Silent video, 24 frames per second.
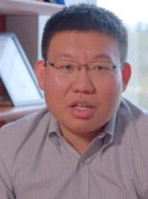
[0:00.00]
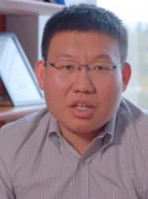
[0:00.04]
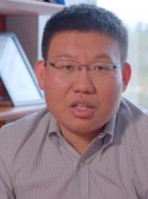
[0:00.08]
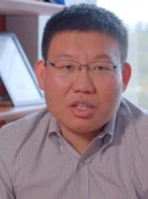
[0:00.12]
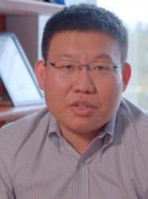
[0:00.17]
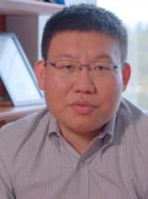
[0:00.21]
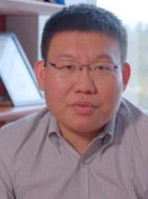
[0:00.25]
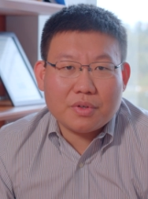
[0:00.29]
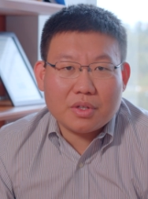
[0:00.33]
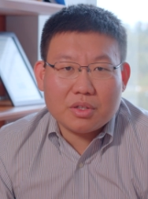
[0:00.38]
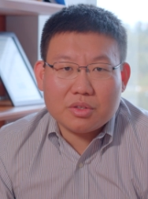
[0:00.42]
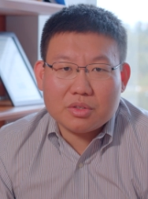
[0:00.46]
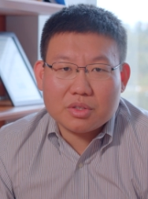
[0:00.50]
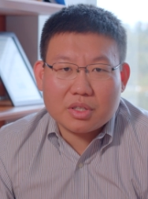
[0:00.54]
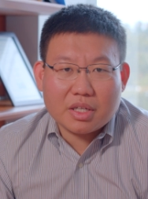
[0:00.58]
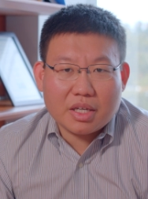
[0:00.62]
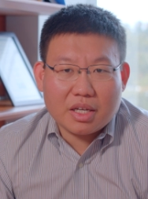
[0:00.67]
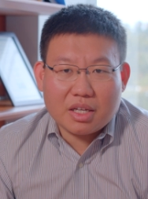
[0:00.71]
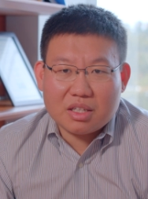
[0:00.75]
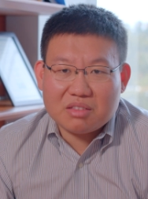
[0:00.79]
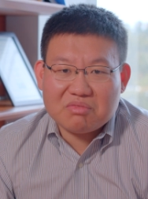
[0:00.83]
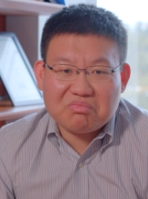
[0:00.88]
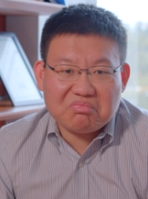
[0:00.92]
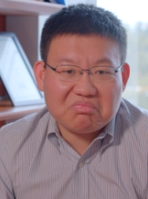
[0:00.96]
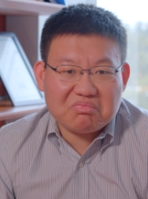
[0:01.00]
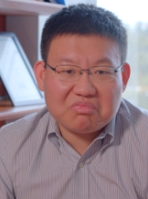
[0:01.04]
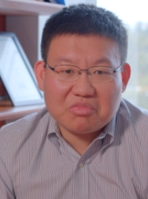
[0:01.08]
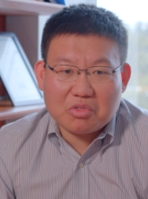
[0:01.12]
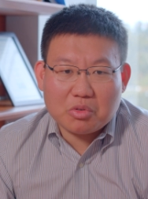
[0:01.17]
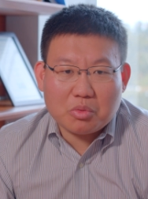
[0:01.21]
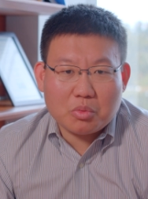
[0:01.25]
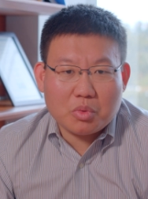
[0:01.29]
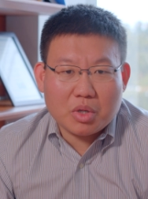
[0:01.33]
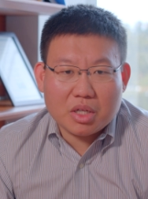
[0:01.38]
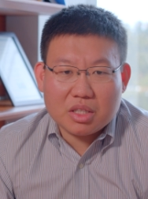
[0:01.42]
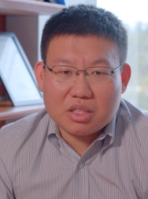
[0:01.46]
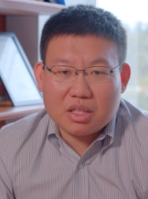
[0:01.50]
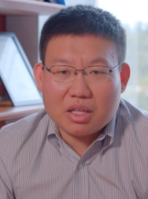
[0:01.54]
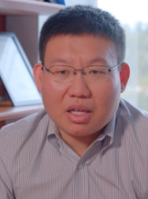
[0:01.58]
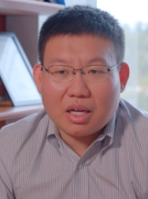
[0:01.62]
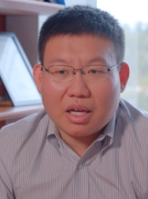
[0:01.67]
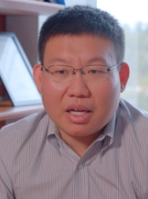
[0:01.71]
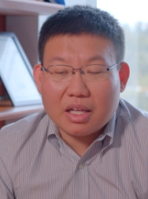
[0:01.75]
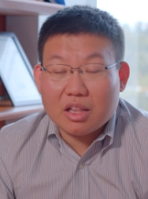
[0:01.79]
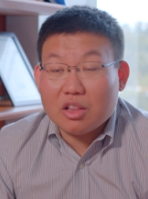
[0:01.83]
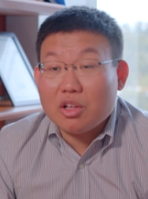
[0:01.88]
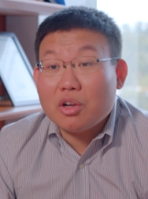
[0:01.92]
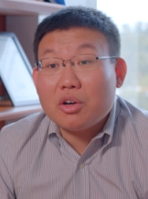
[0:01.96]
If I look at what
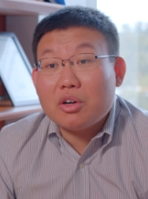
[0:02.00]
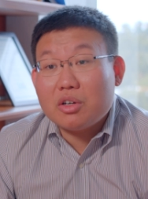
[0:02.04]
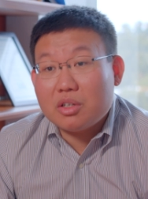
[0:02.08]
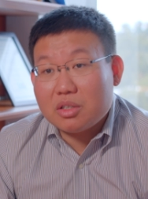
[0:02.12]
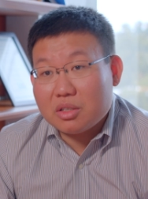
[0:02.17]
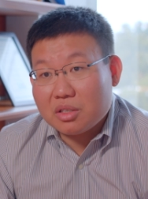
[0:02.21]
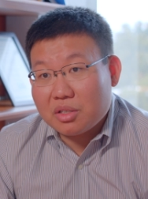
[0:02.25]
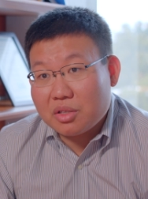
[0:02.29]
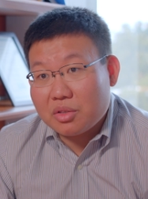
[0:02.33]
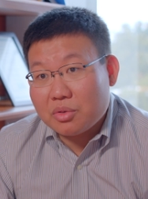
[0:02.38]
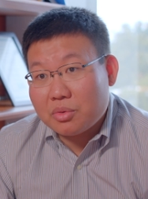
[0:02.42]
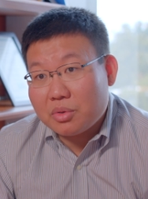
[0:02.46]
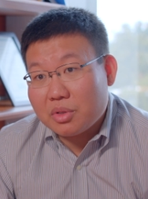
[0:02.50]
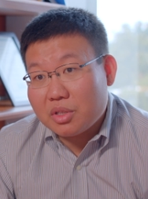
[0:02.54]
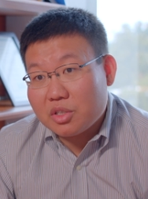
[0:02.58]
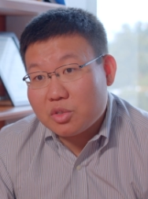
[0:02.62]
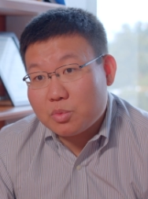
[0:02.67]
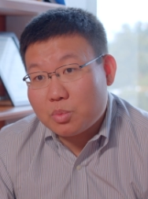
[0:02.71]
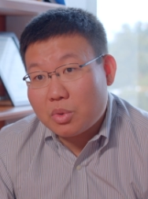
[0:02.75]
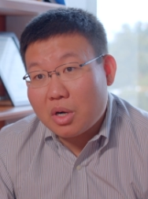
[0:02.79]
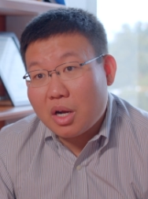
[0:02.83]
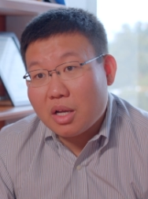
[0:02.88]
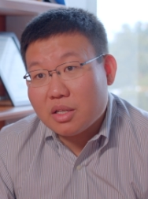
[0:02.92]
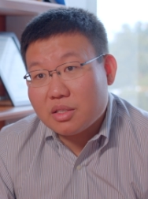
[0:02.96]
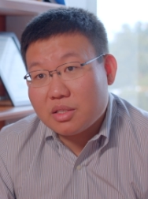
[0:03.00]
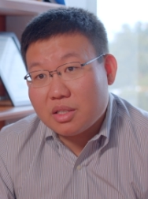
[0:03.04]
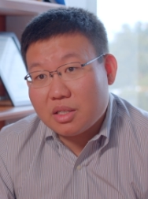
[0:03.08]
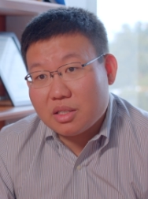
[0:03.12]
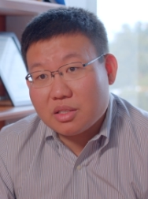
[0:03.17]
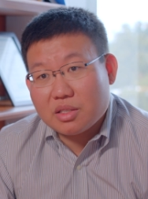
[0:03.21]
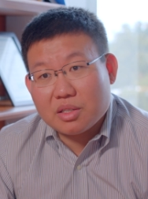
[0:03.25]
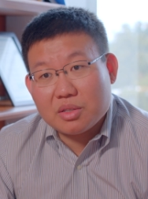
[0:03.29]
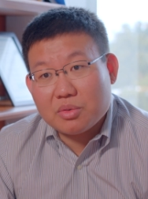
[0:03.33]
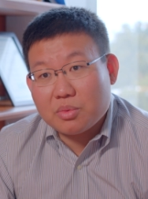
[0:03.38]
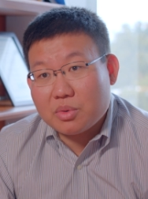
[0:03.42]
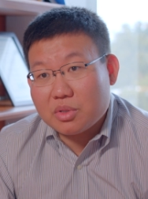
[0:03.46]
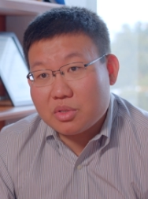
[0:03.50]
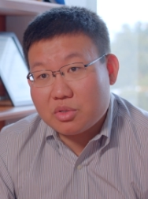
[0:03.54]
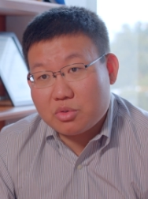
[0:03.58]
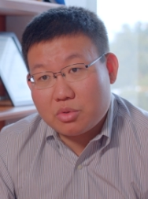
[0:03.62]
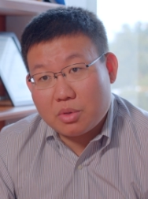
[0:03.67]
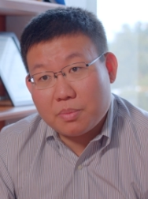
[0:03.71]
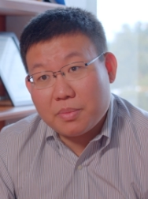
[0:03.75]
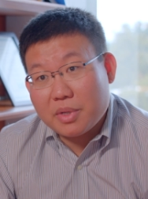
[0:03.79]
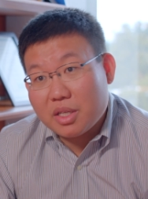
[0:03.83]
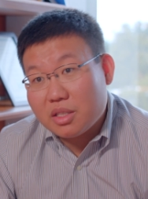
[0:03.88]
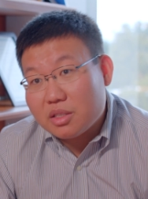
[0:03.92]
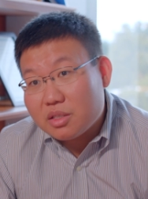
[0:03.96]
I learned through this process. It was
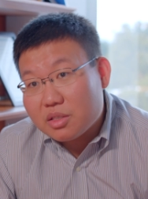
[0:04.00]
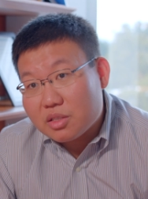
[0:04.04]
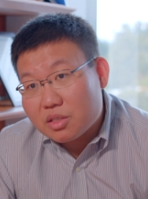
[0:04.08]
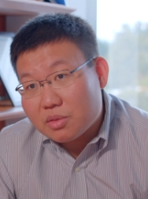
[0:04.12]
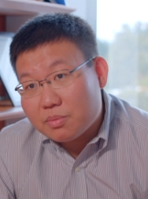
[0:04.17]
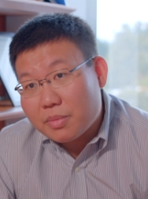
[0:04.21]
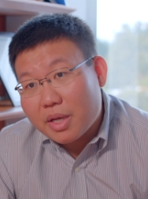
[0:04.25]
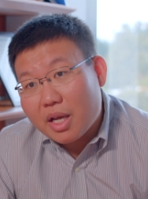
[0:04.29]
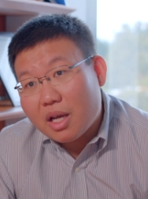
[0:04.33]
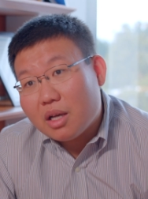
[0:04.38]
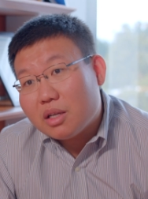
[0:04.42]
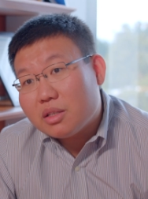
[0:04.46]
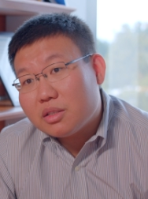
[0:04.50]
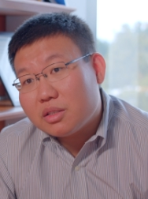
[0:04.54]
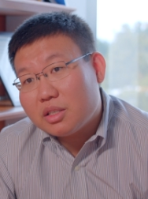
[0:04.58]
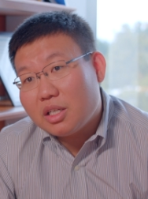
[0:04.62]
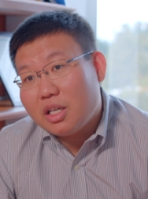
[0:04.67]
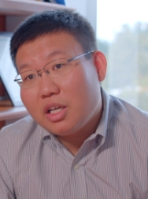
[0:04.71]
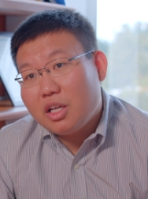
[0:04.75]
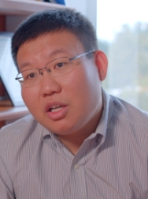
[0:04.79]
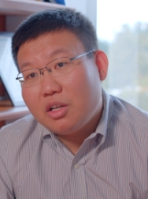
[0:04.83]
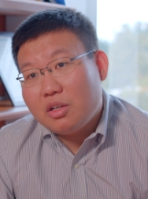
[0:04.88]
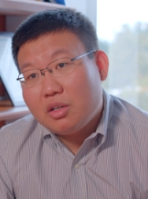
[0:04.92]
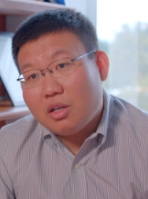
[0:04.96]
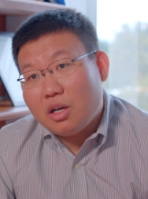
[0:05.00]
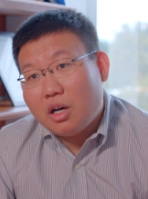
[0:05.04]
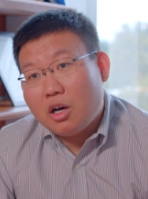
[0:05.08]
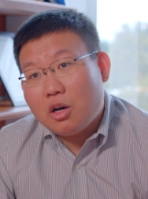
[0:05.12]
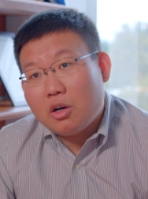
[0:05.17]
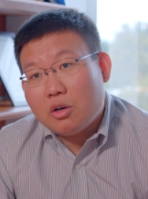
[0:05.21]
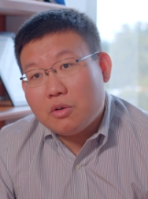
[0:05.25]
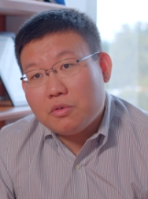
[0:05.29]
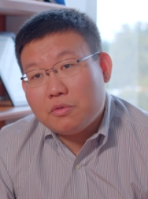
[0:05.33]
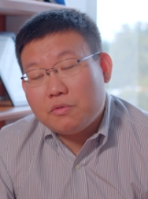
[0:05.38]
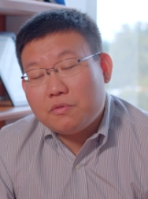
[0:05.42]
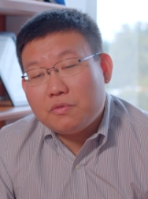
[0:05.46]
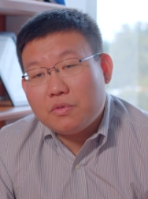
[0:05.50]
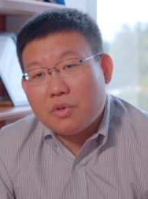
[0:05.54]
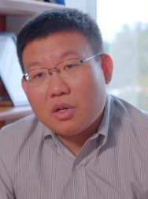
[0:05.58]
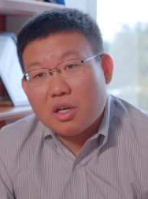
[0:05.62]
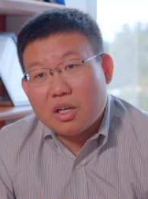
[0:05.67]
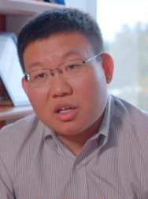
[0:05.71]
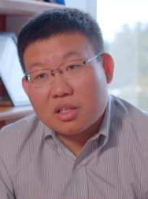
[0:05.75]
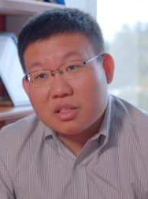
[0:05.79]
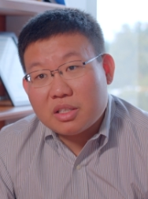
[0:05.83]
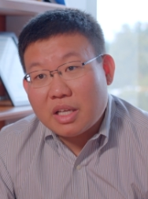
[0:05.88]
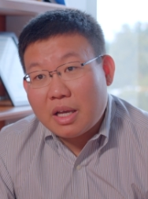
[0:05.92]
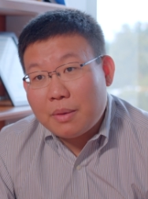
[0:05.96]
tremendous amount of uh,
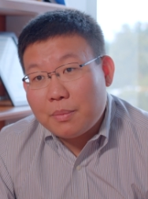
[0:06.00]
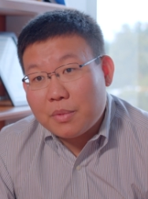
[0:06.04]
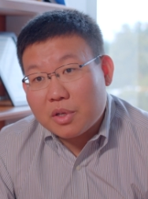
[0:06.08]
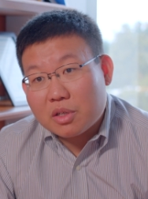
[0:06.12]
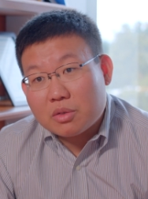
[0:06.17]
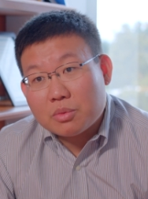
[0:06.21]
academic